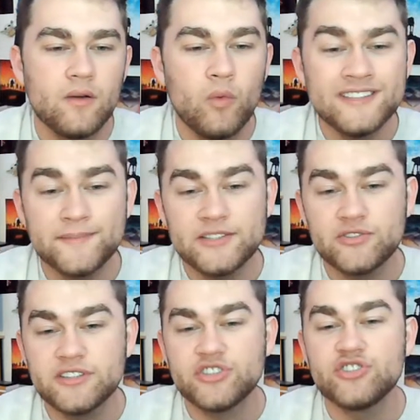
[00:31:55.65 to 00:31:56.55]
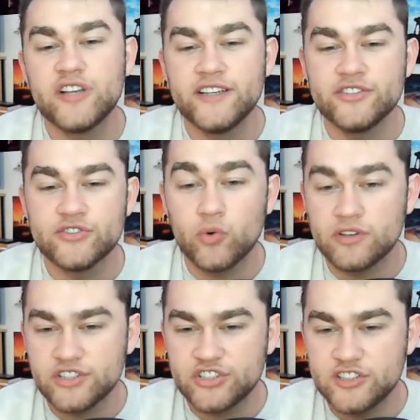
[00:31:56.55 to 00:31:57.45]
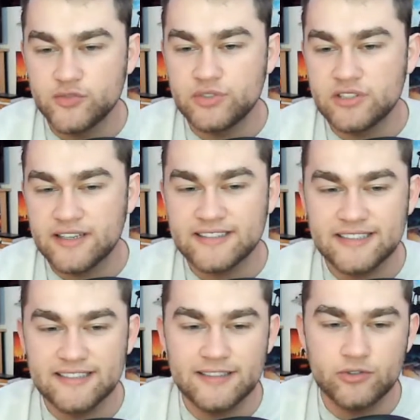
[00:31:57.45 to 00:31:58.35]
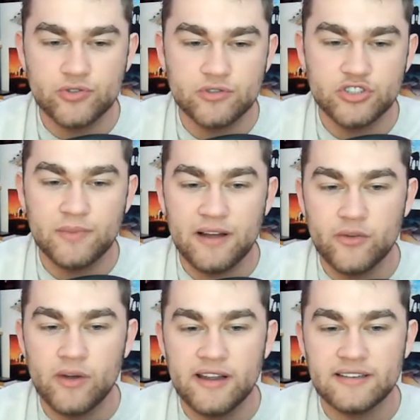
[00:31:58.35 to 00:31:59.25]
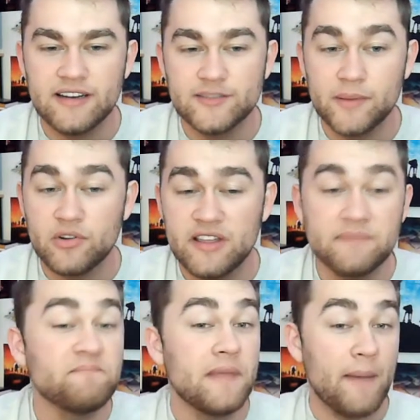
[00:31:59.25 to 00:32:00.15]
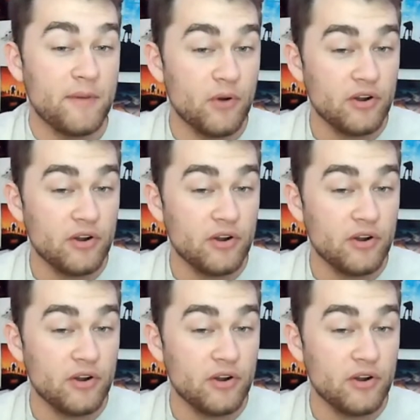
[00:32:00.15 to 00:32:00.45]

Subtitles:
What special edition changes or additions would you like to see in the sequel trilogy? By the way, today's my birthday. Happy